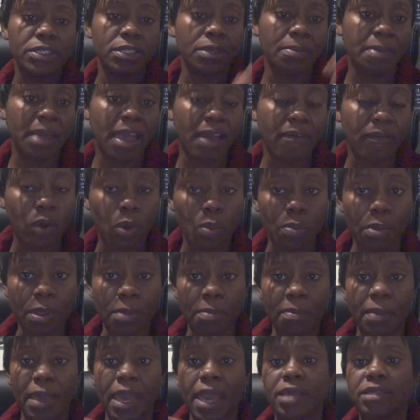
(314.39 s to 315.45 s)
Some have
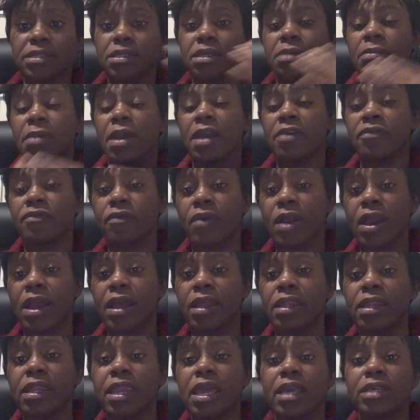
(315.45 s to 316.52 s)
open back, some have
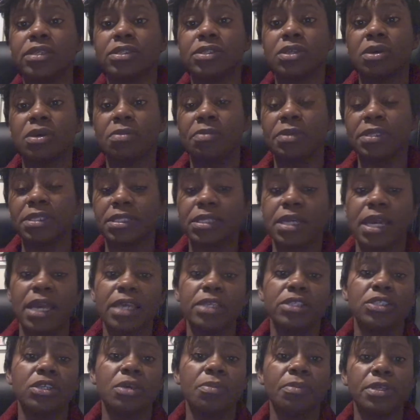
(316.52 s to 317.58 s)
round neck, some is tight,
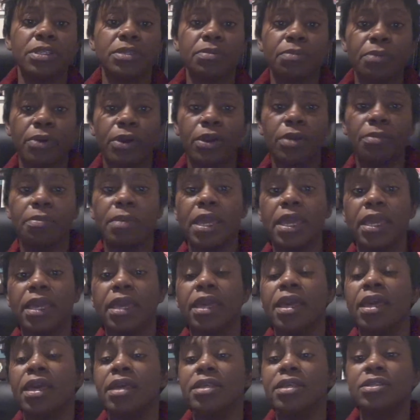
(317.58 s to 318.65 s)
some is mermaid.
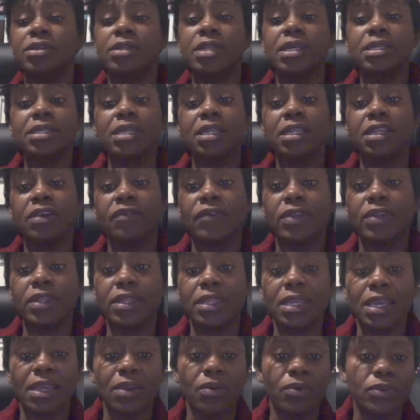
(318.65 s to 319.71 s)
So there's a different
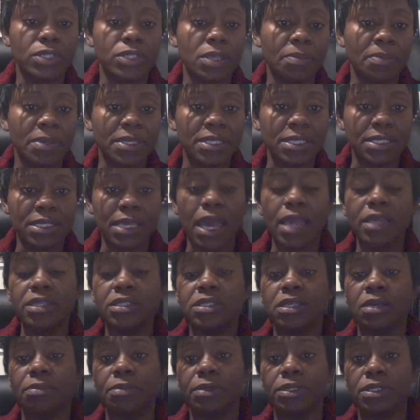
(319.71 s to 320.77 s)
thing, or some is tight,
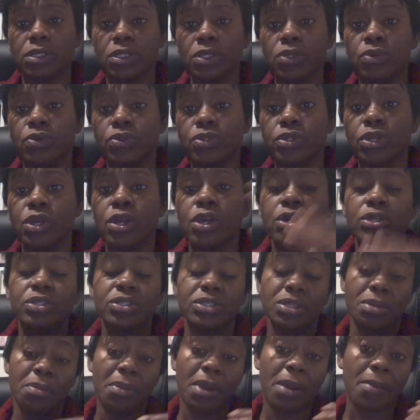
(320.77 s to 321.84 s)
some is loose,
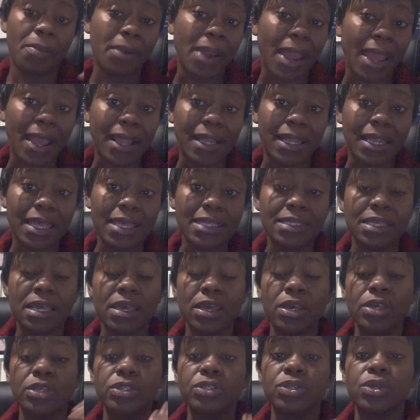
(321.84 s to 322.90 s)
some are brackless.
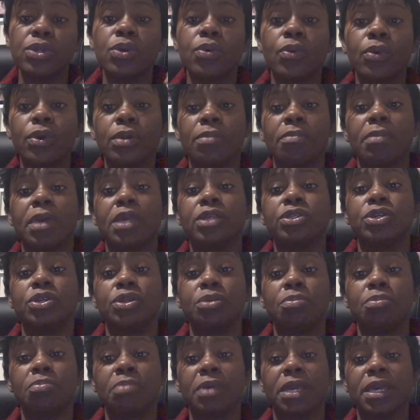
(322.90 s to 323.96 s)
So you want to make sure
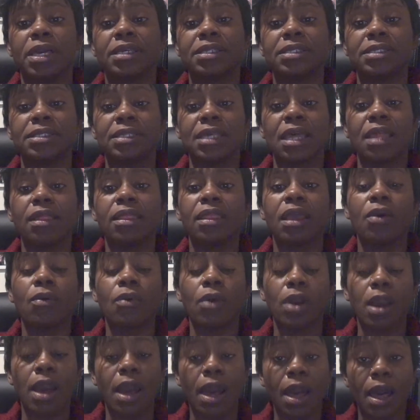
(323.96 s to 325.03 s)
you pick a set that will
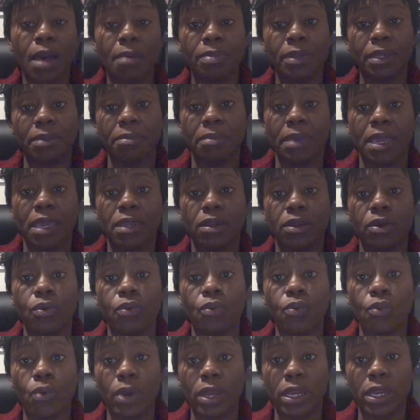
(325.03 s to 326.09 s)
complement
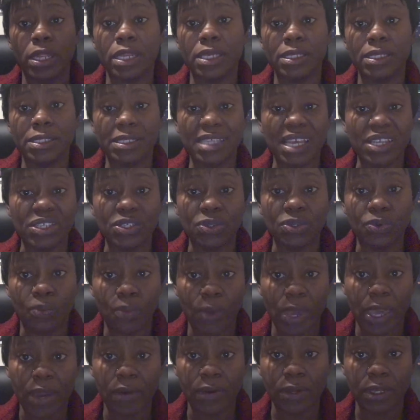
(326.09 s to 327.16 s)
what it is that you're
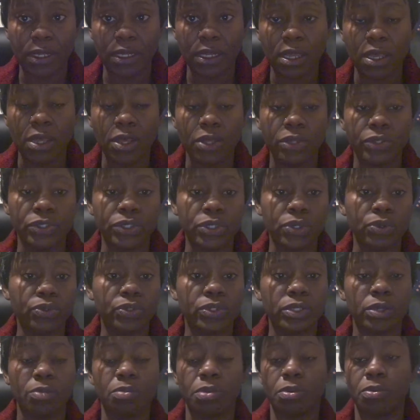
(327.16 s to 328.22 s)
wearing. So
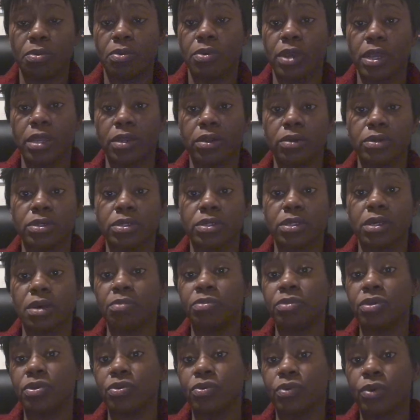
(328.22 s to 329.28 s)
some people,
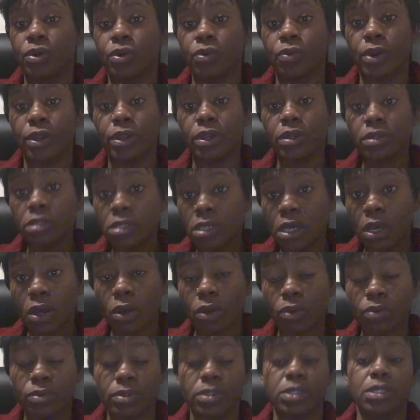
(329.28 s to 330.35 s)
some you want to wear your
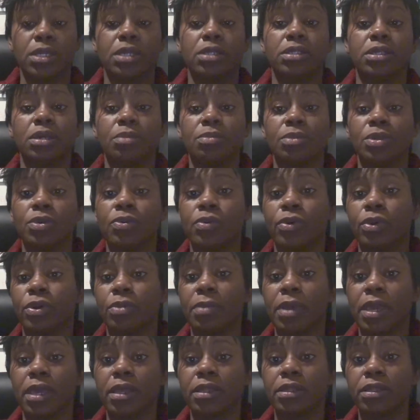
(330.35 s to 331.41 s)
tones, and some you want to
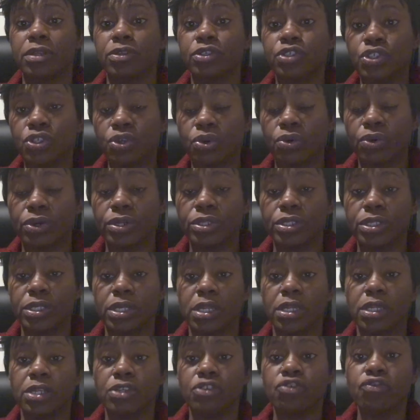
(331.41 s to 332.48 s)
make the shorts
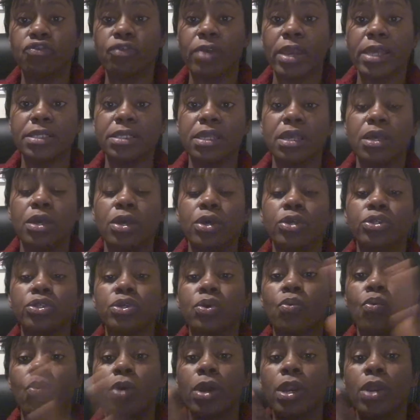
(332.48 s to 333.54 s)
and the dress.
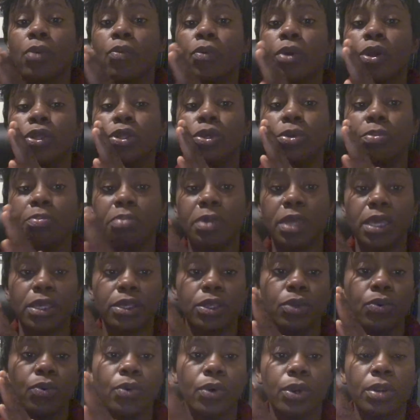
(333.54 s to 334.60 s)
So whatever you pick,
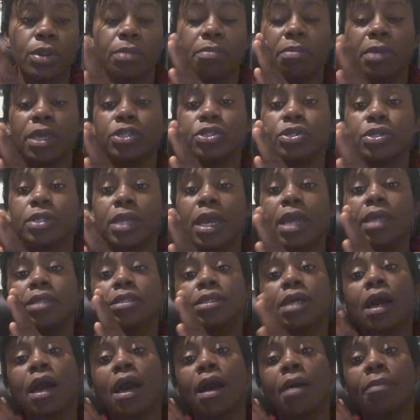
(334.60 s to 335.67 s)
you want to make sure that it's
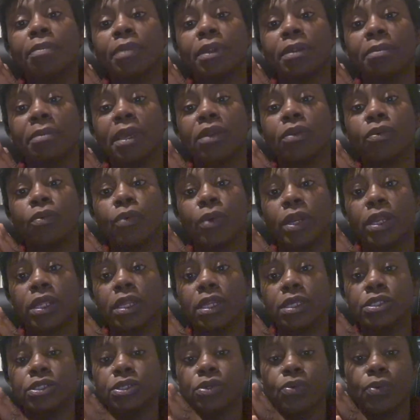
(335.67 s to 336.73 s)
complement what
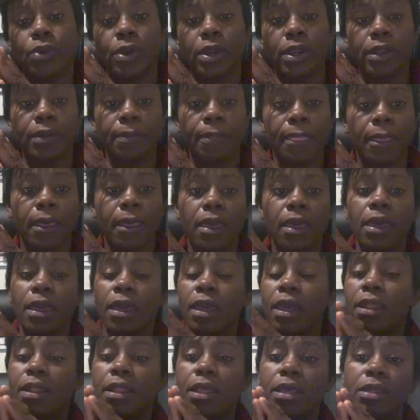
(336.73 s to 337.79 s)
it is you're wearing.
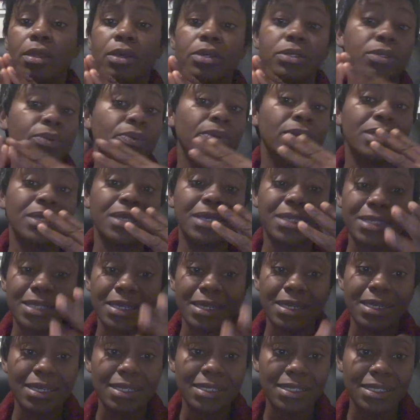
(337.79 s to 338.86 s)
And then you also want to
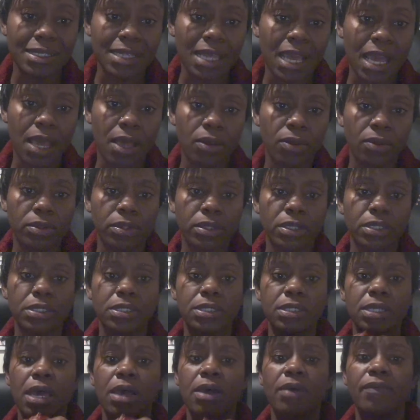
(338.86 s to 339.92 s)
consider the style
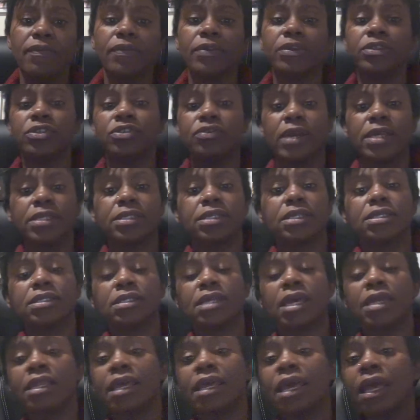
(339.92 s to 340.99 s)
of the dress. Is
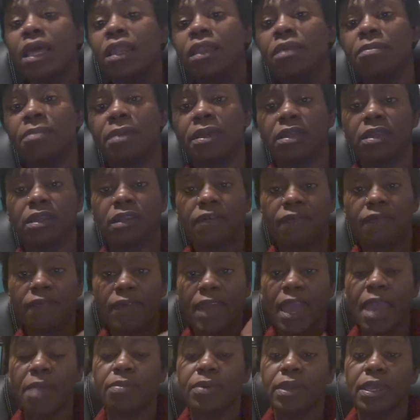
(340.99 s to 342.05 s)
that the element of the
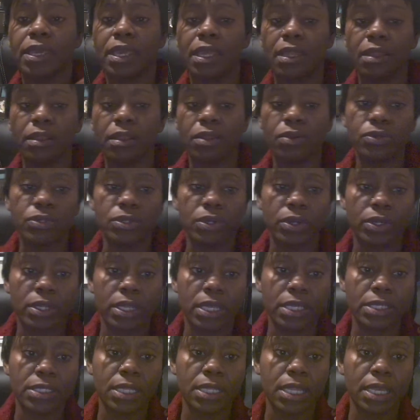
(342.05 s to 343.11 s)
fabric, and those are
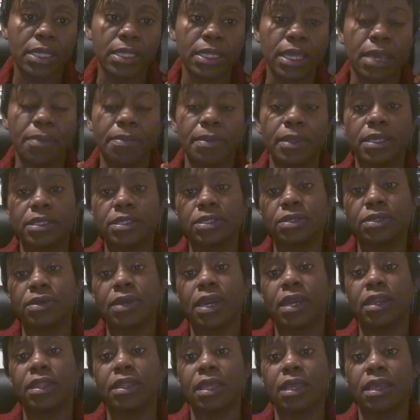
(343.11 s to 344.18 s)
things like that, because you
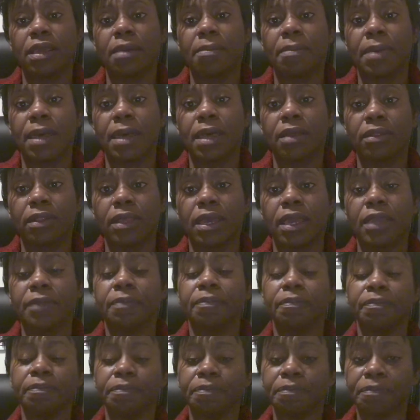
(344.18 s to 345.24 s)
got to think about, like,
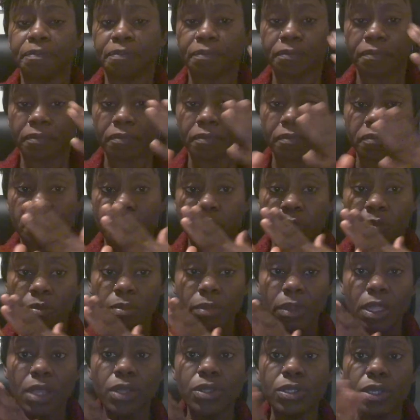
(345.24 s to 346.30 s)

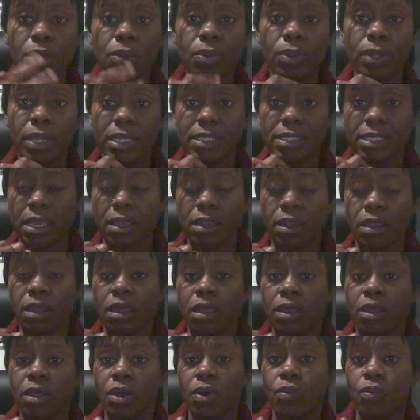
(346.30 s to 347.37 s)
so let's say
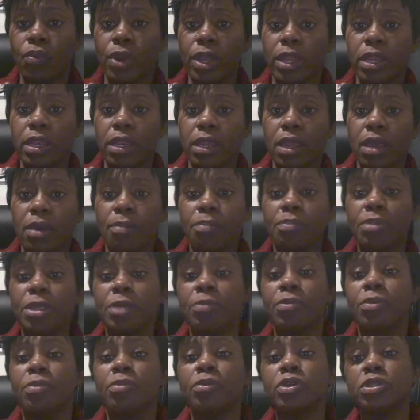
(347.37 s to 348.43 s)
when
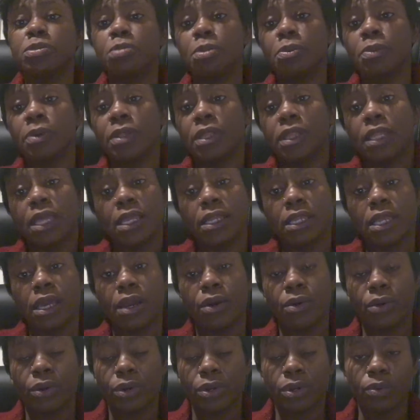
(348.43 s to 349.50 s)
most people think
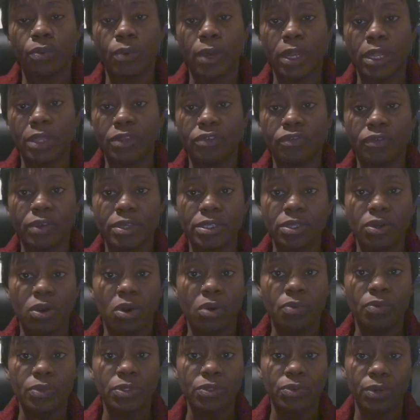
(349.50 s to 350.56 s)
that under the wedding dress you
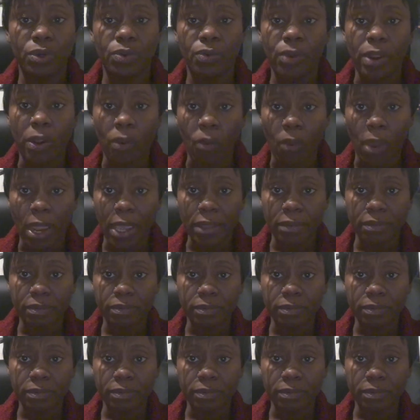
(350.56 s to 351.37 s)
always want to wear white.